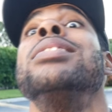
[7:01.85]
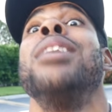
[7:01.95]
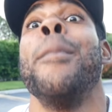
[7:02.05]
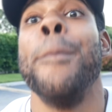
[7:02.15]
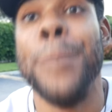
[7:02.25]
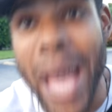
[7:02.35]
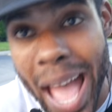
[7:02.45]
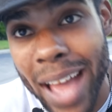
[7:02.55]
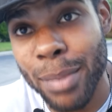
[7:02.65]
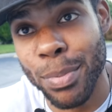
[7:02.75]
shit
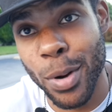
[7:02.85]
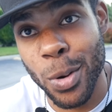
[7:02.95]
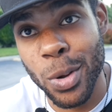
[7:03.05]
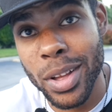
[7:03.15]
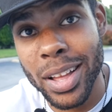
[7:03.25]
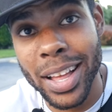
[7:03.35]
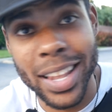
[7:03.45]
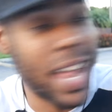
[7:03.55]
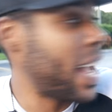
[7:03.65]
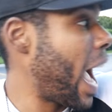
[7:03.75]
bad, bro.
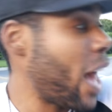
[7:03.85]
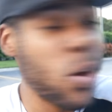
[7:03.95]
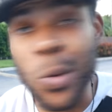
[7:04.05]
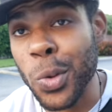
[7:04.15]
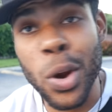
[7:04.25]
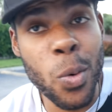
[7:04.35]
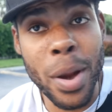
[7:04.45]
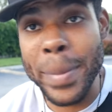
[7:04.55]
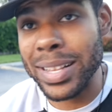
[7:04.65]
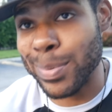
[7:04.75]
Like we don't want
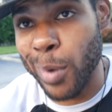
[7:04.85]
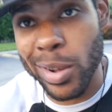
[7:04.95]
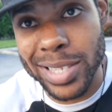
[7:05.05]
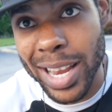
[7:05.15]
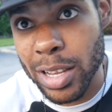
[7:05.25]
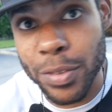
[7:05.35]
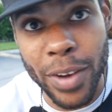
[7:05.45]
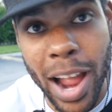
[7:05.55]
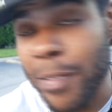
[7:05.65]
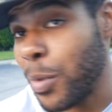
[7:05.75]
to be small channels
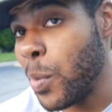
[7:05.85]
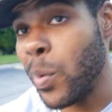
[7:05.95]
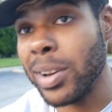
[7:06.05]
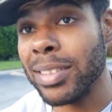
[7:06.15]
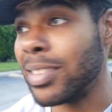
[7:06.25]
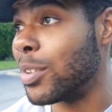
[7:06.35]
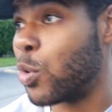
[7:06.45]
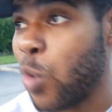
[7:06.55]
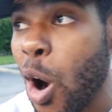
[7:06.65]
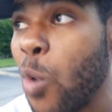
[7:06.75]
forever. We want to
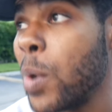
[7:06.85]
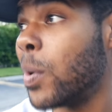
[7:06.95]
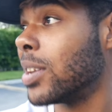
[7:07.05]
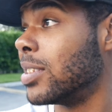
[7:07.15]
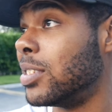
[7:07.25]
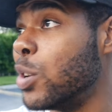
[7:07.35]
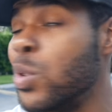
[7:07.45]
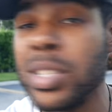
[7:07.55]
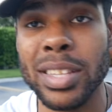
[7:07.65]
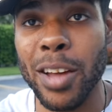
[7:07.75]
grow. We want to
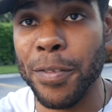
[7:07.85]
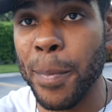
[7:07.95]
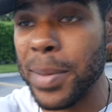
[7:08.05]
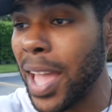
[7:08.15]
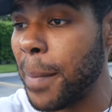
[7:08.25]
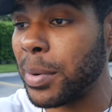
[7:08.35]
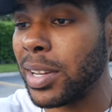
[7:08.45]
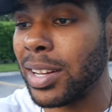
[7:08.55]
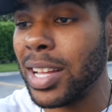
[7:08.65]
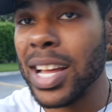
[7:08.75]
do stuff and be able
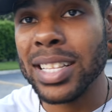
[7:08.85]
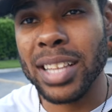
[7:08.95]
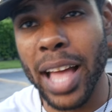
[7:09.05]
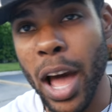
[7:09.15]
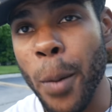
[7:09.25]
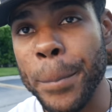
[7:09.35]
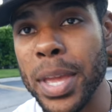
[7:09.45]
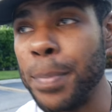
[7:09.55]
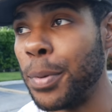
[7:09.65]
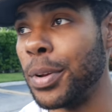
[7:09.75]
to help
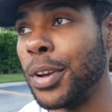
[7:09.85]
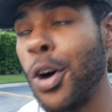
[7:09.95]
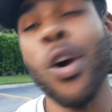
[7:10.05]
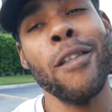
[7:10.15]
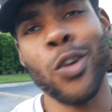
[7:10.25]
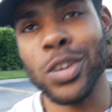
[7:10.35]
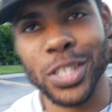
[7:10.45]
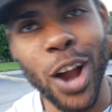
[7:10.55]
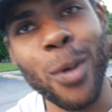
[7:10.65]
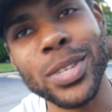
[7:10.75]
people, you know. Of course
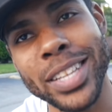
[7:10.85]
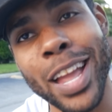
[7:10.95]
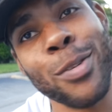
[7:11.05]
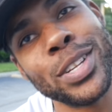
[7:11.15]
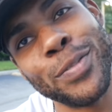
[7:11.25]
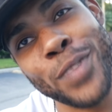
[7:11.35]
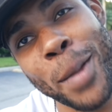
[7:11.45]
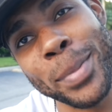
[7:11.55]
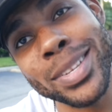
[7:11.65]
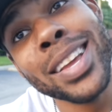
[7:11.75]
John wants to get rich and
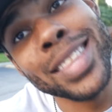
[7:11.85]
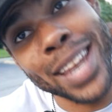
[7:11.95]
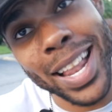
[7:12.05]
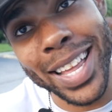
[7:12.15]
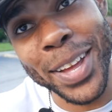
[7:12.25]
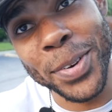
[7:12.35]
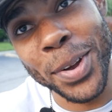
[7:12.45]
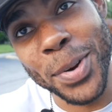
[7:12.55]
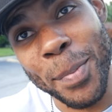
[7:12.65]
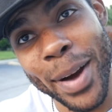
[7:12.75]
famous, then now he'll
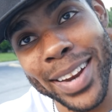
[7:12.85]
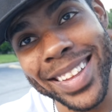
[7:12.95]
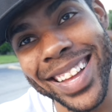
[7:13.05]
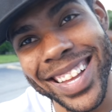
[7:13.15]
know nobody.